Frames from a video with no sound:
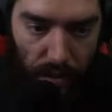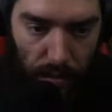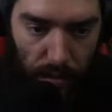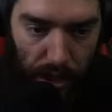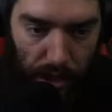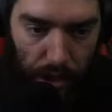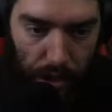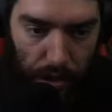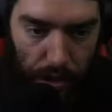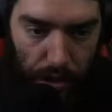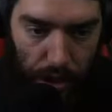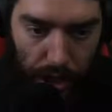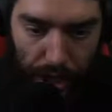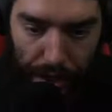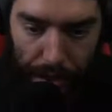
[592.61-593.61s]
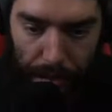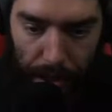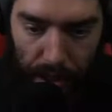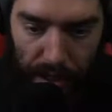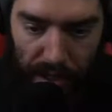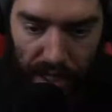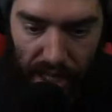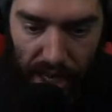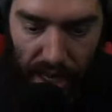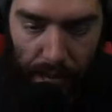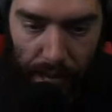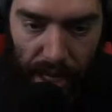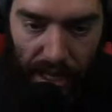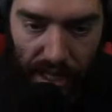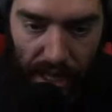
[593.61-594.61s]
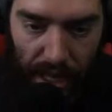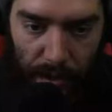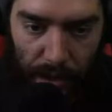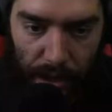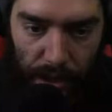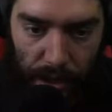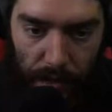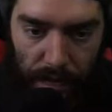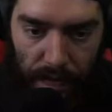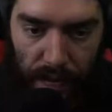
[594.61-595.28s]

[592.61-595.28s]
Make sure you enchant your Merc to get him that damage.